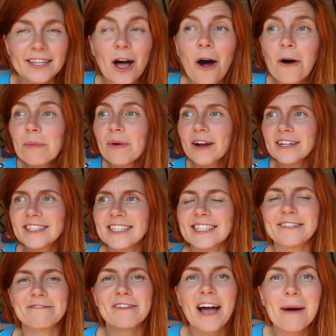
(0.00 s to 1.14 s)
The whole process
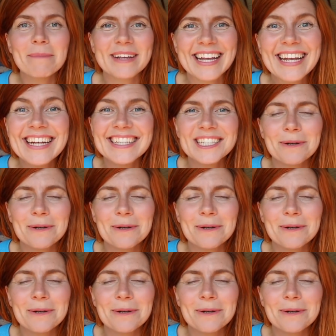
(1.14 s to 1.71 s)
of coming here